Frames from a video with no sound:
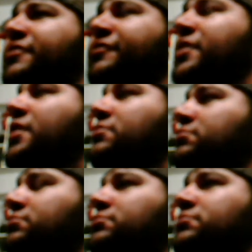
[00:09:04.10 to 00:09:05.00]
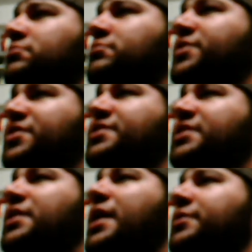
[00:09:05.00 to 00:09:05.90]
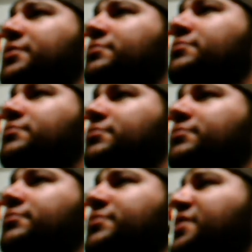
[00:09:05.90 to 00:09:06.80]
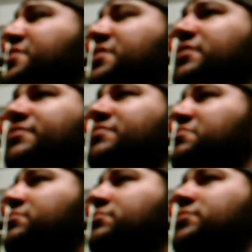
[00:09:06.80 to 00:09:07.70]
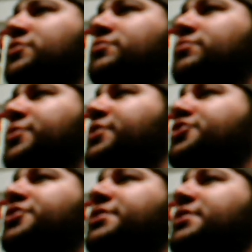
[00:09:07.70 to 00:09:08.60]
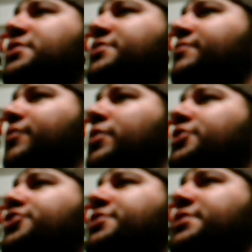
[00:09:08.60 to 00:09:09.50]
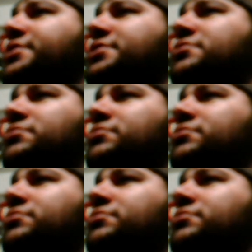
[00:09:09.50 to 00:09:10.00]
the flood, the years declined. They used to live 300 years, 400 years,